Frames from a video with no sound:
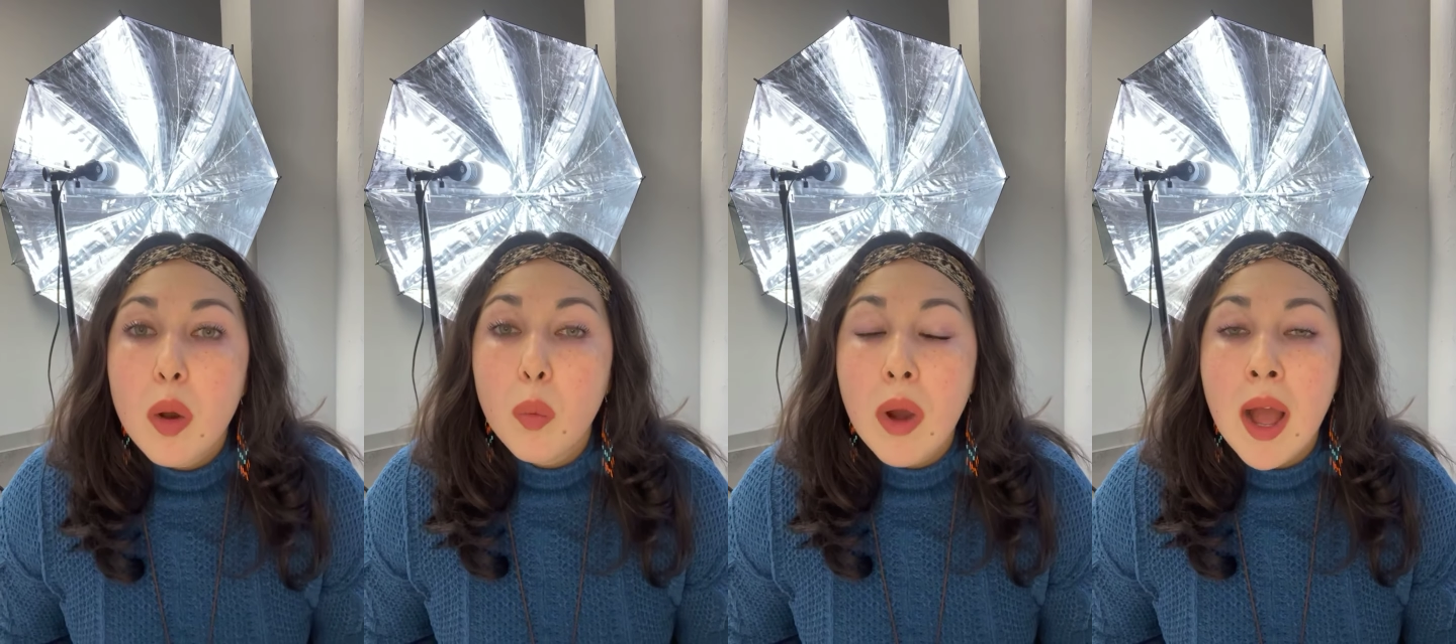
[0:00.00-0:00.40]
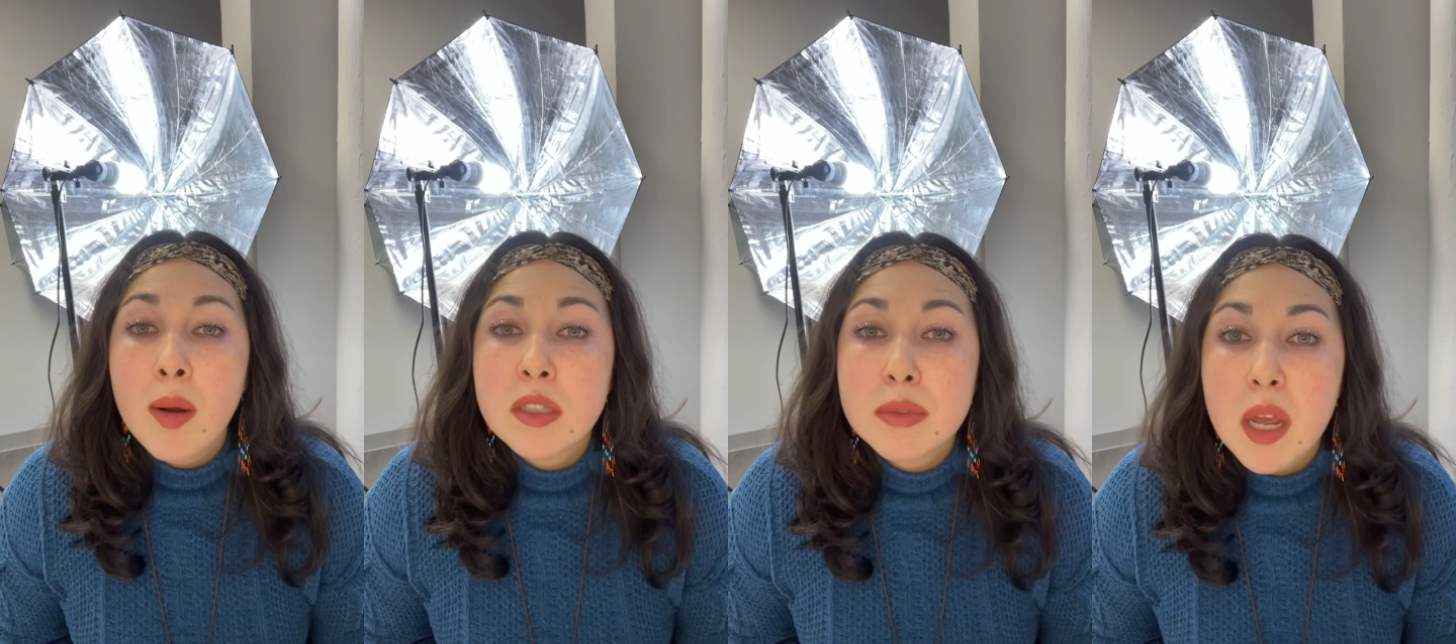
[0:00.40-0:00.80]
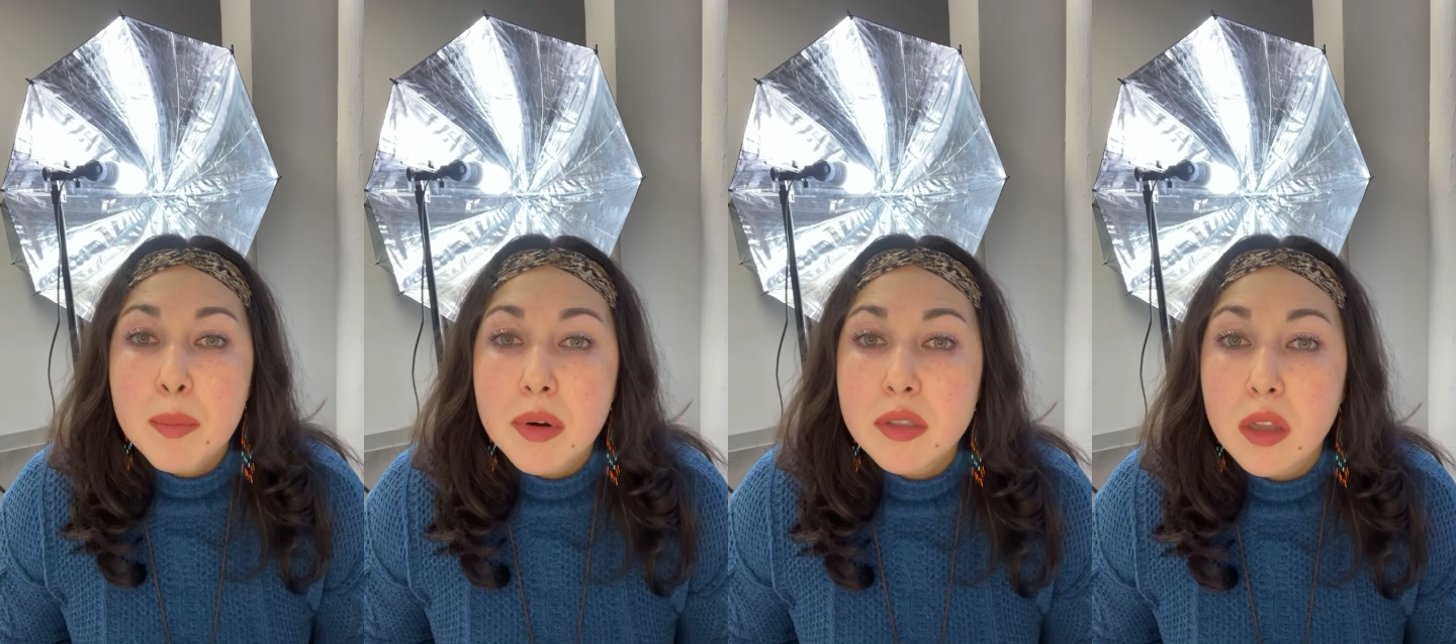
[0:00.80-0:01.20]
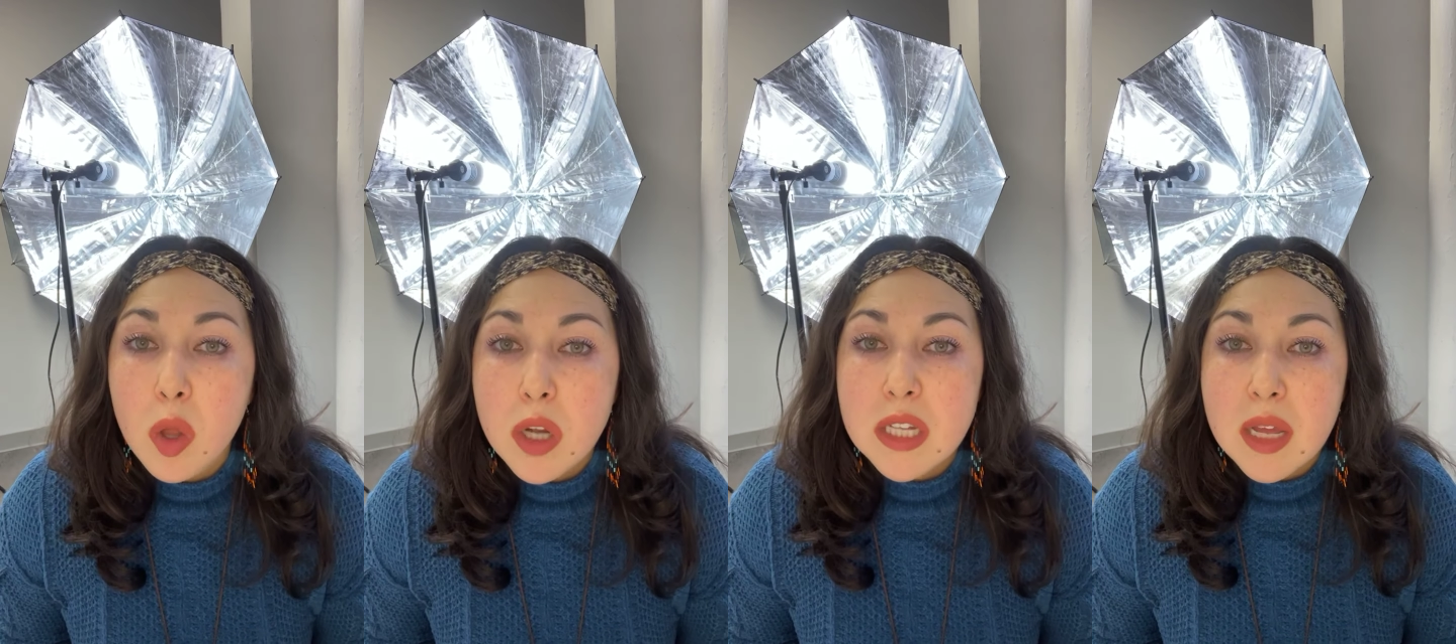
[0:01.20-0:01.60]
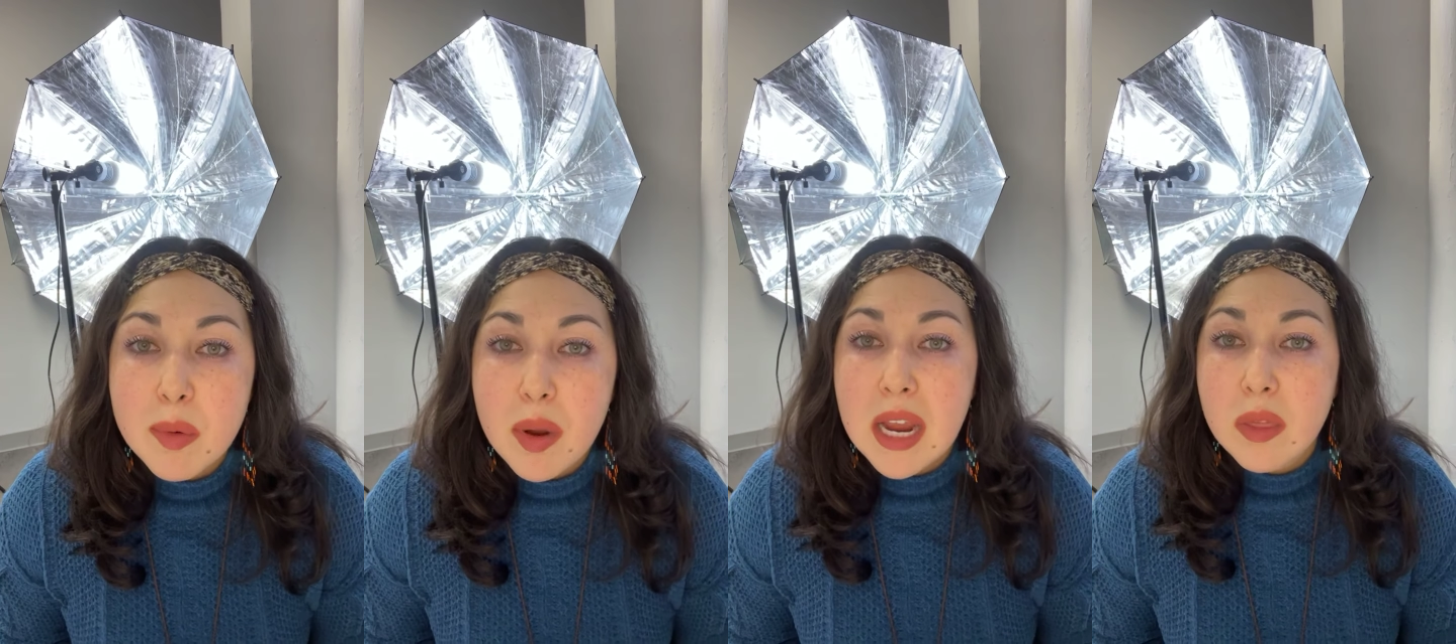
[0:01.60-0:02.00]
Wow, September is a long time
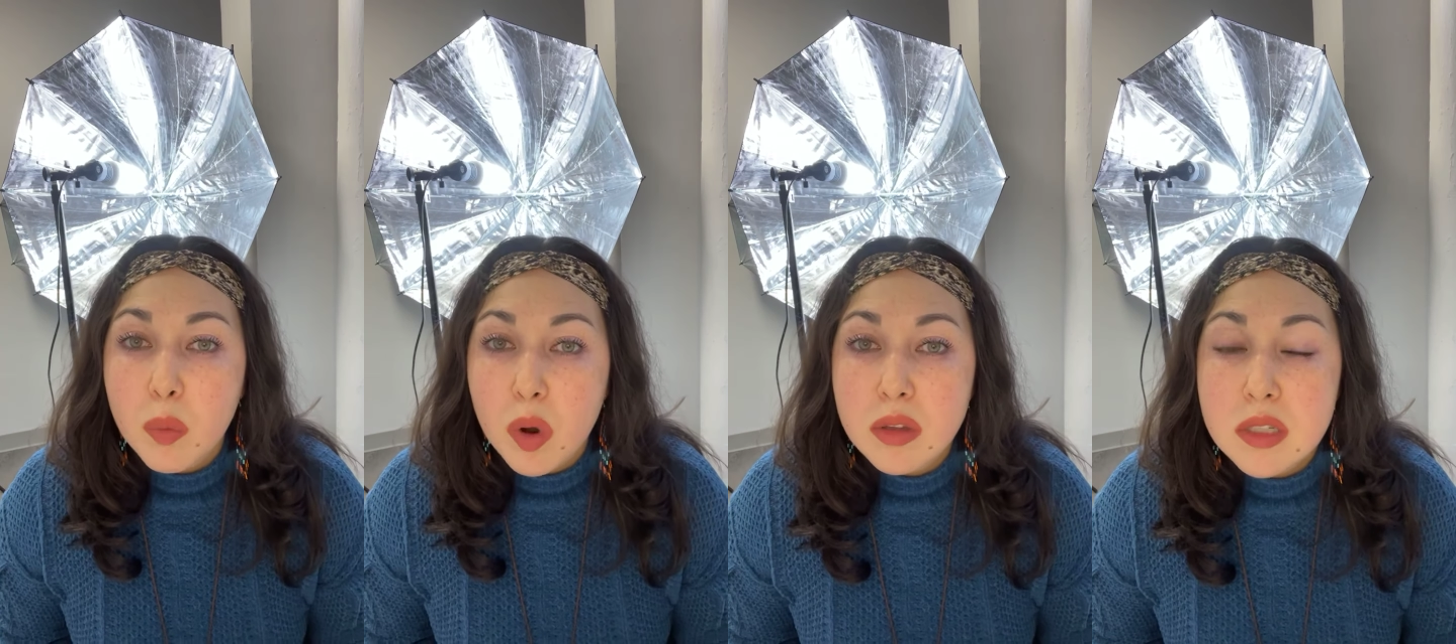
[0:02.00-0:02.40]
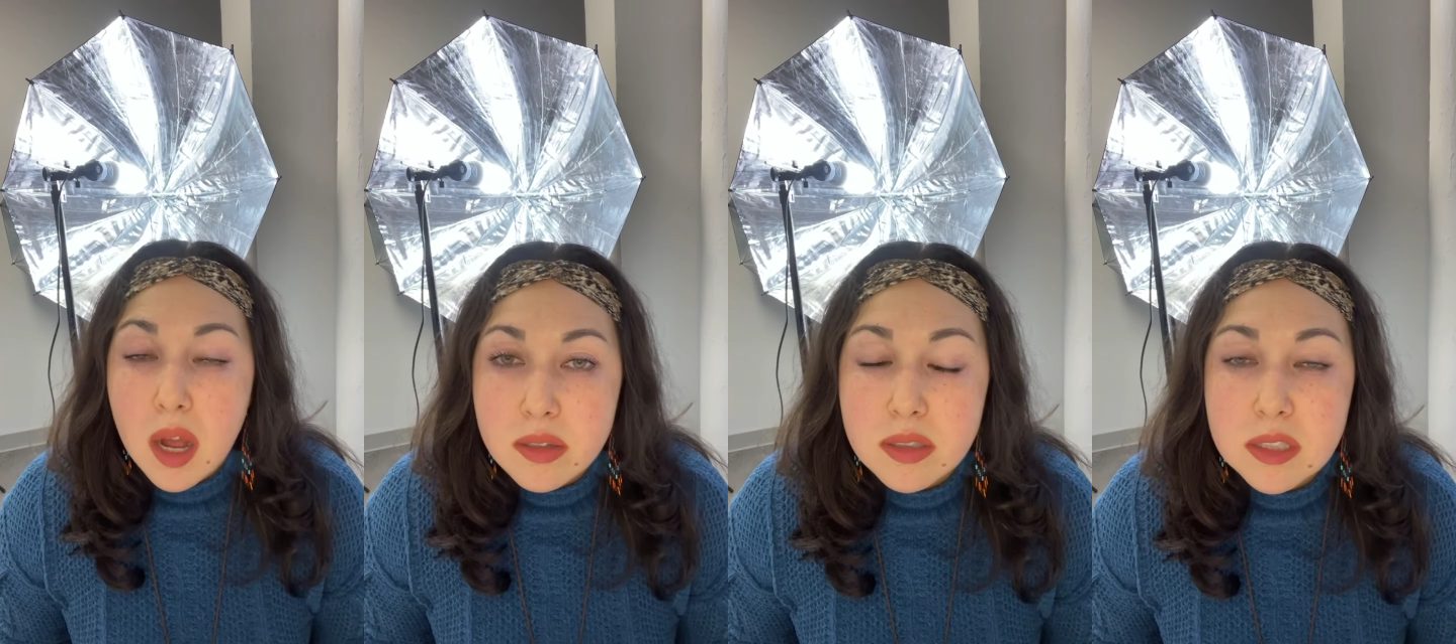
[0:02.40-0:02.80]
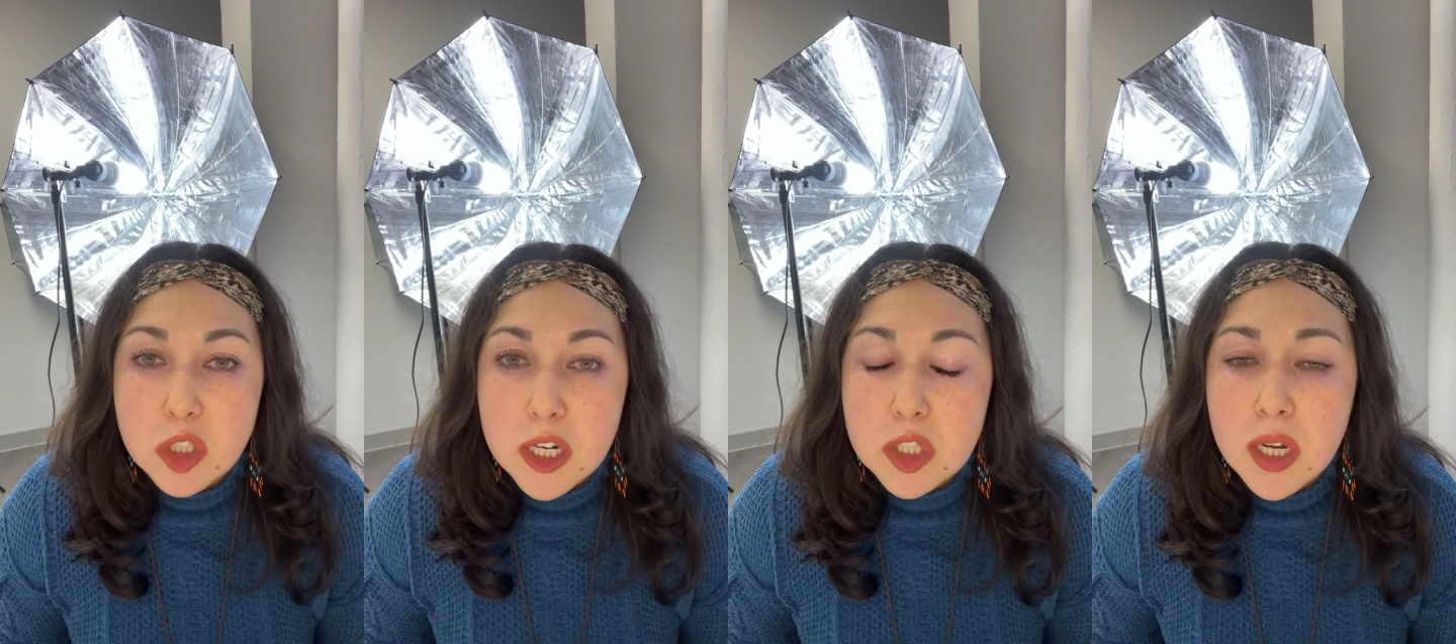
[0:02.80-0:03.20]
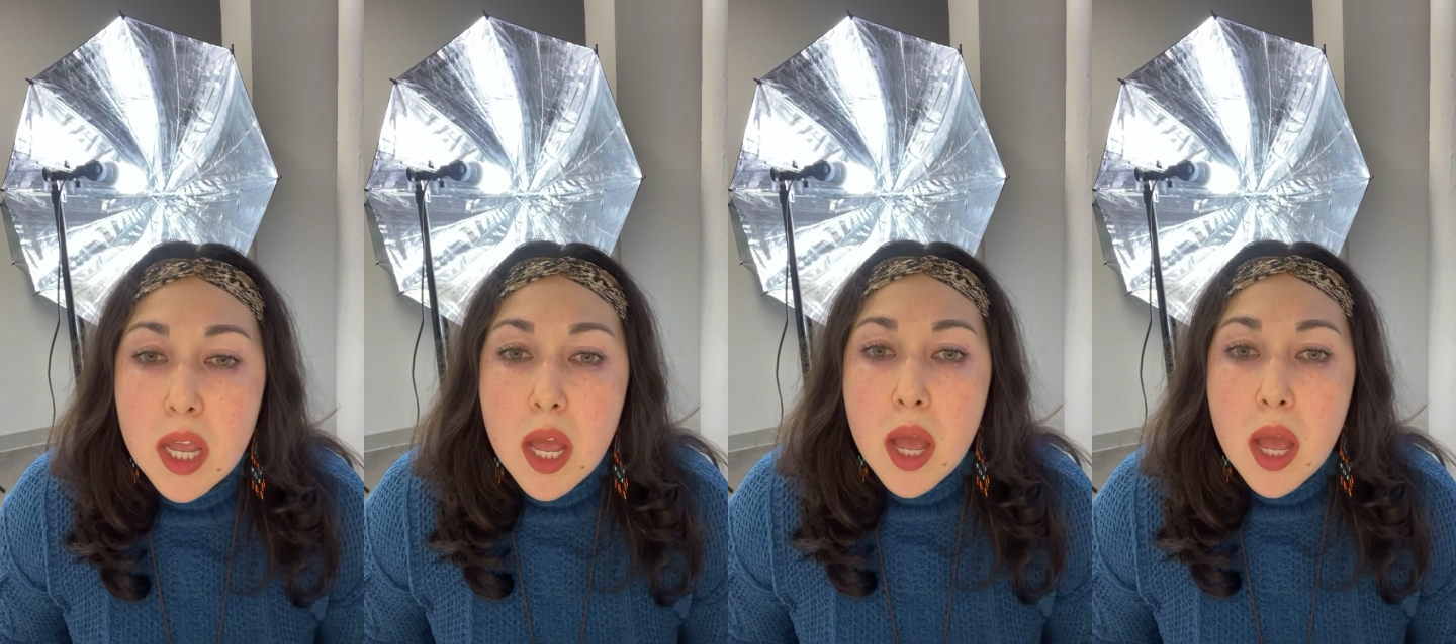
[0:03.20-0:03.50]
away and the world's constantly changing.